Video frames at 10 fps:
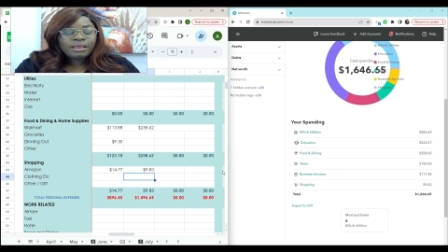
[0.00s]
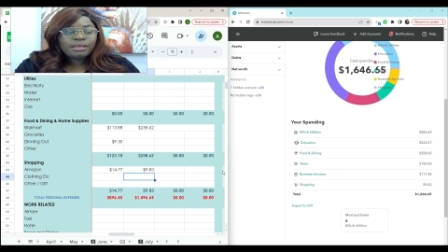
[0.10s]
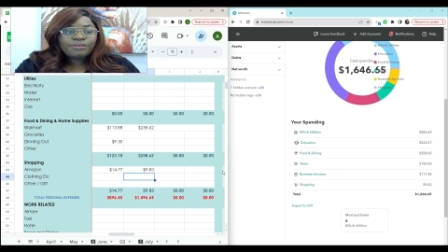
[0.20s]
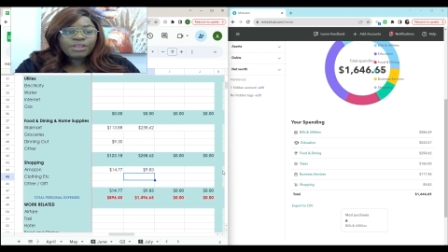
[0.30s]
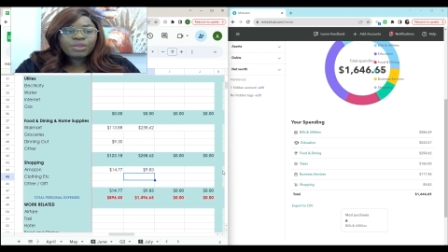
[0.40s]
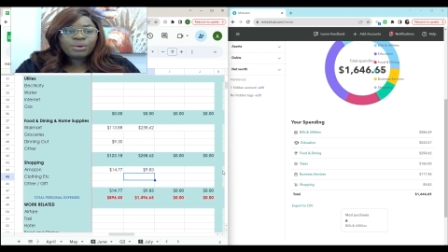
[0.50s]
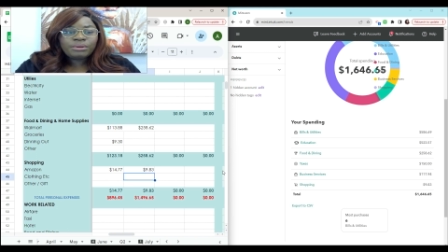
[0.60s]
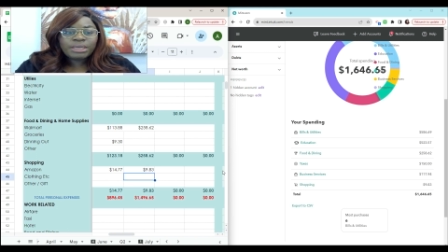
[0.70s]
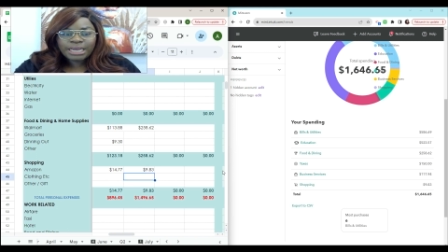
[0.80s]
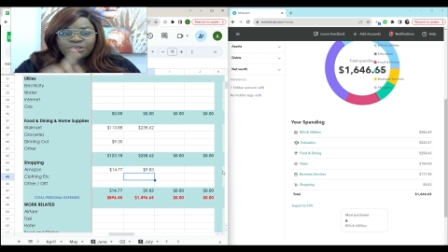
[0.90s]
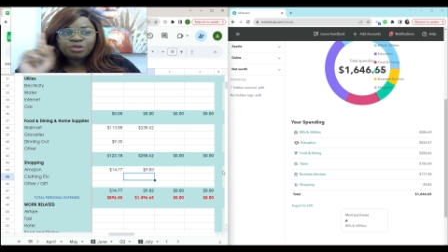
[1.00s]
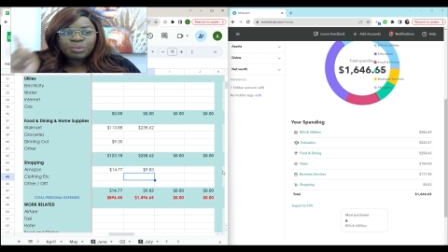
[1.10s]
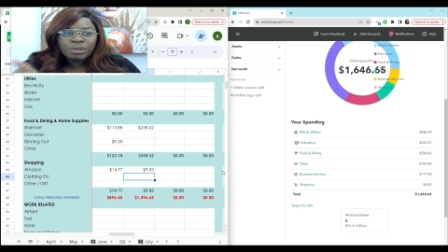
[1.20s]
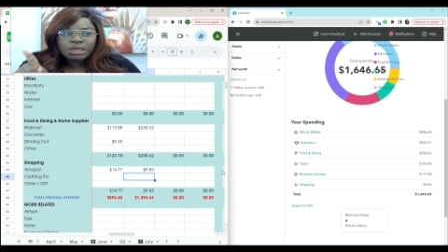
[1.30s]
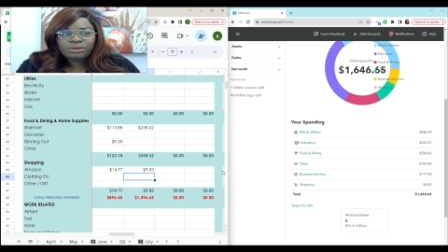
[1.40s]
Even though next
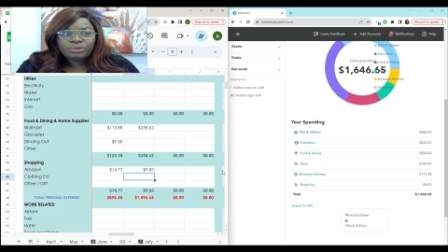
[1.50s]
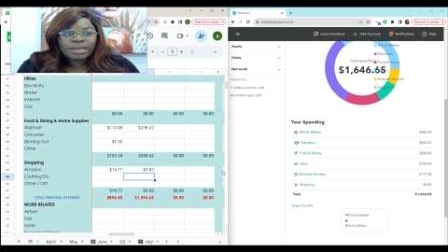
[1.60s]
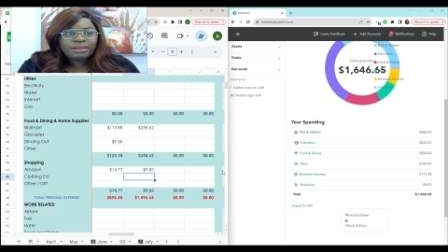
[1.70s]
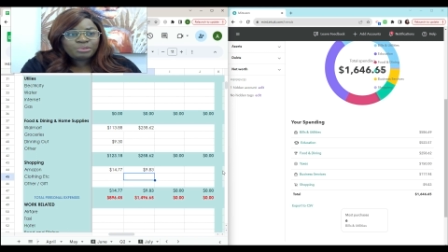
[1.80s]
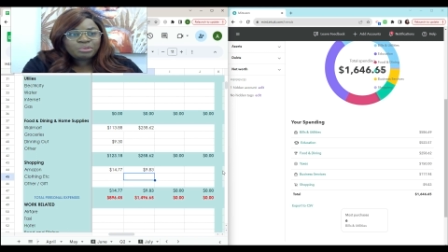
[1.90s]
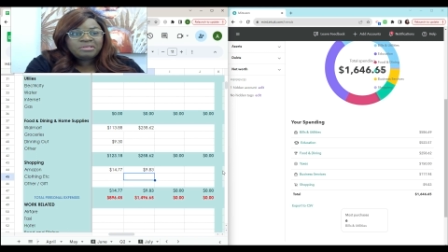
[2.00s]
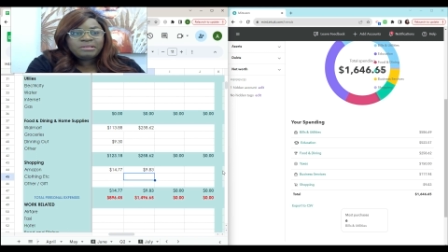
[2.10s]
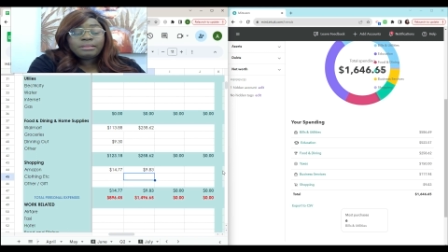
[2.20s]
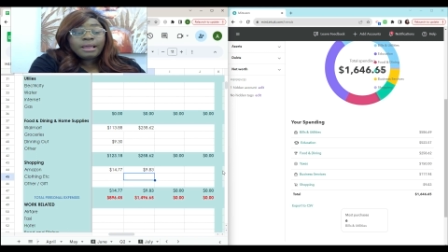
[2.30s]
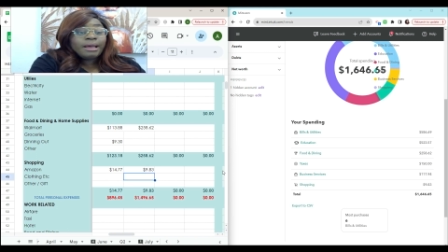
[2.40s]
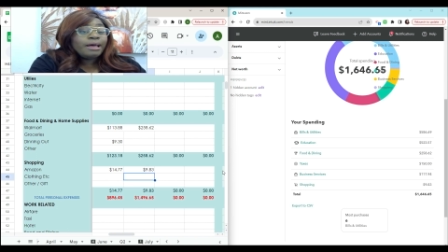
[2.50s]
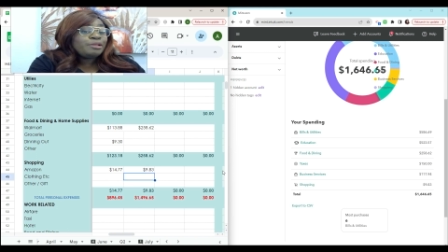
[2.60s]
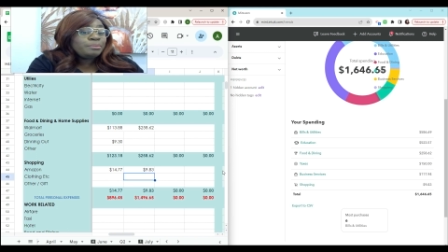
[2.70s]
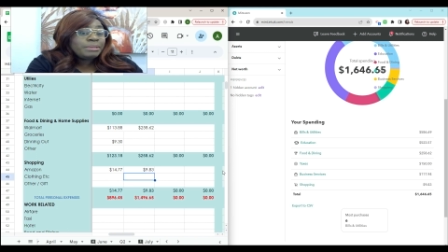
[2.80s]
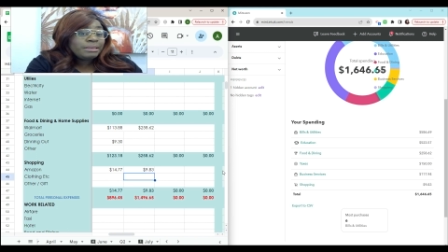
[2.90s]
week you guys will see that
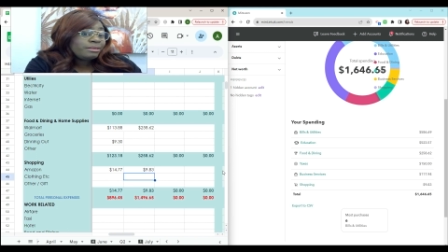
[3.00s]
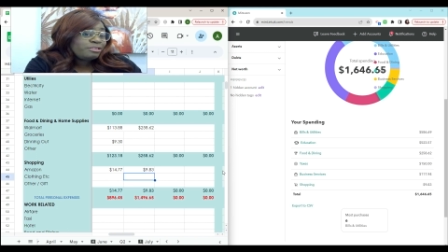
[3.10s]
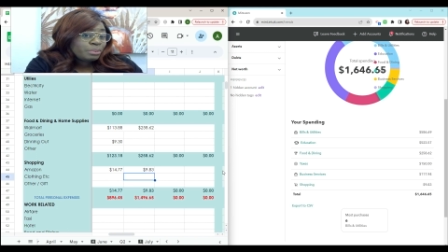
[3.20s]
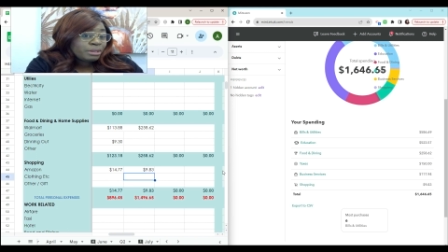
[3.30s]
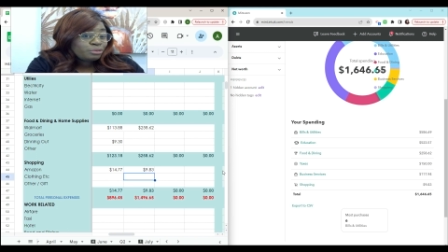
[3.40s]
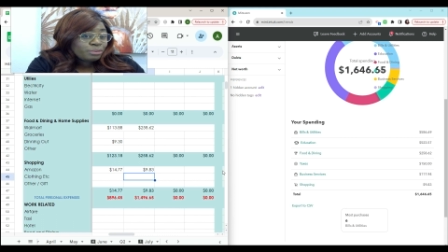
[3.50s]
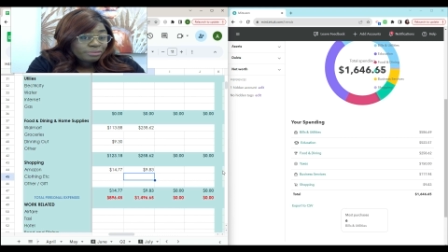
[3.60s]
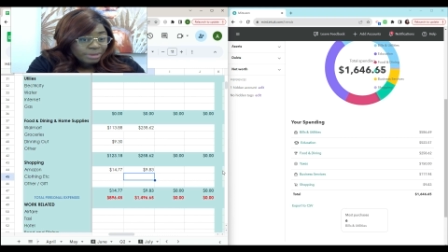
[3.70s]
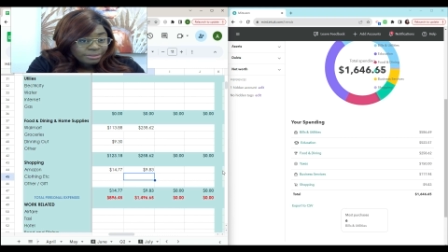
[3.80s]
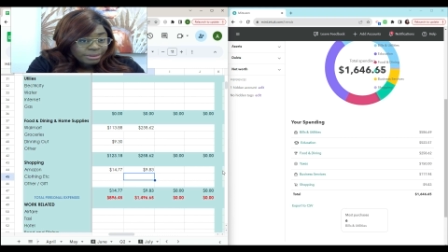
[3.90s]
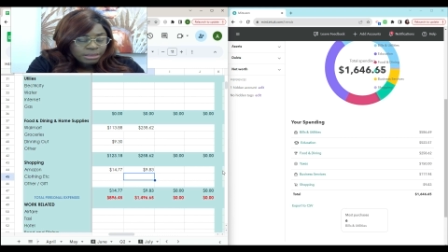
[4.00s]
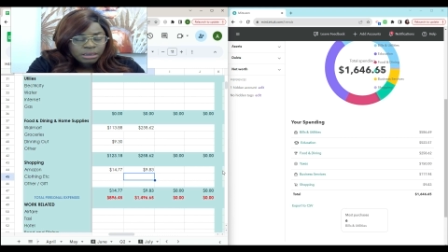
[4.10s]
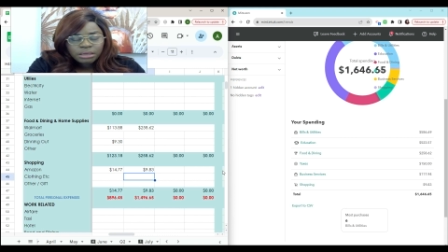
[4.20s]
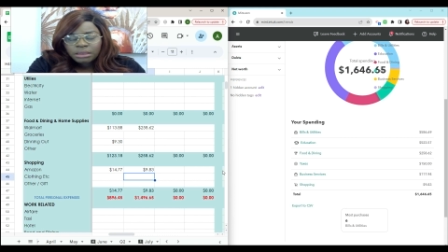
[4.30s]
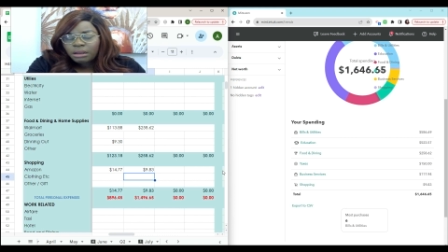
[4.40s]
other big expense reflected